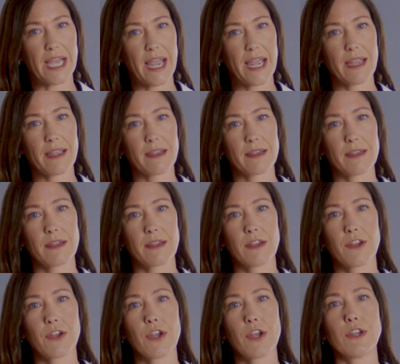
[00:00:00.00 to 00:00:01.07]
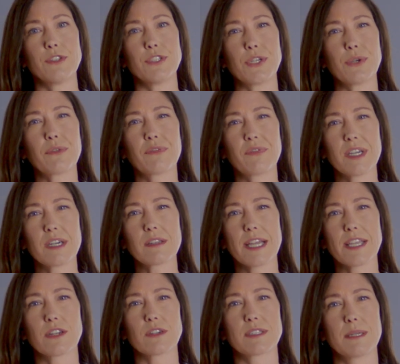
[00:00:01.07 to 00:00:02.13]
the day? Do you
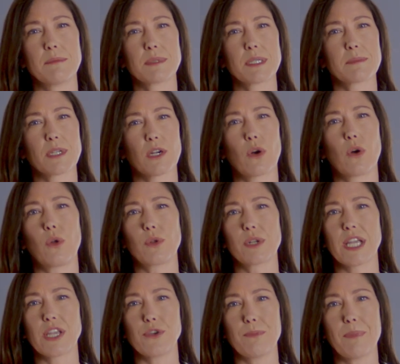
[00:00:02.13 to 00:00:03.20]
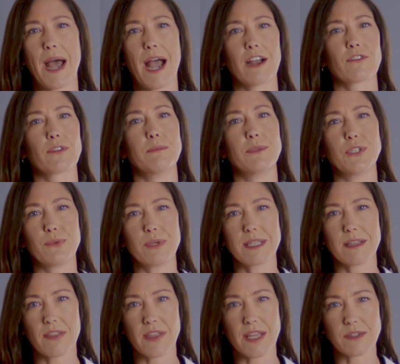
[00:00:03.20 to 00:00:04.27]
feel like your symptoms are holding you back from
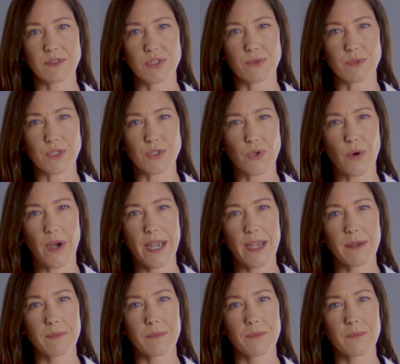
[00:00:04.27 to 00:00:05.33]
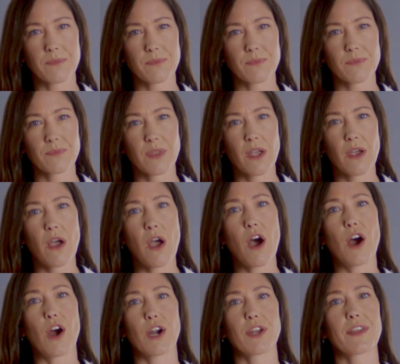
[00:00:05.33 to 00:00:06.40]
doing the things you enjoy?
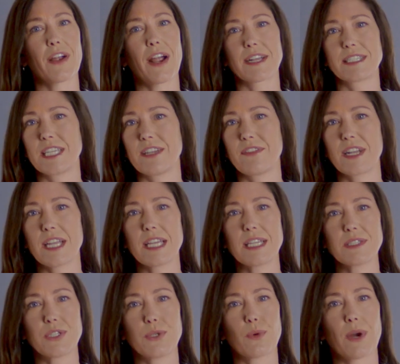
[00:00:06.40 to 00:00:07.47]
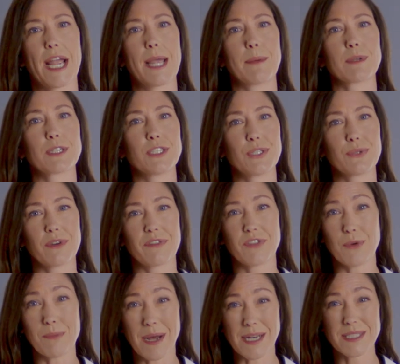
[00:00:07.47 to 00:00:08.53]
Are there activities you were able to do
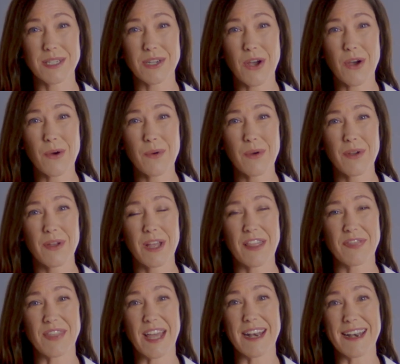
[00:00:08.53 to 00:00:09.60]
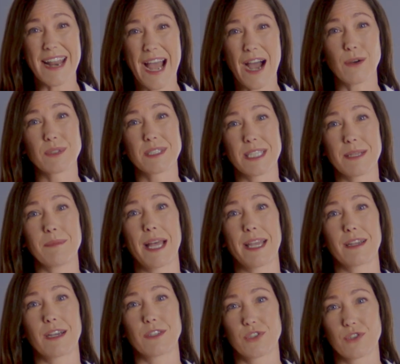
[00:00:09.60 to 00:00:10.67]
a few months ago that now seem
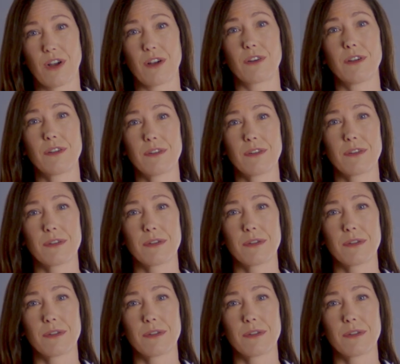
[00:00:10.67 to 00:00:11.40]
like a struggle?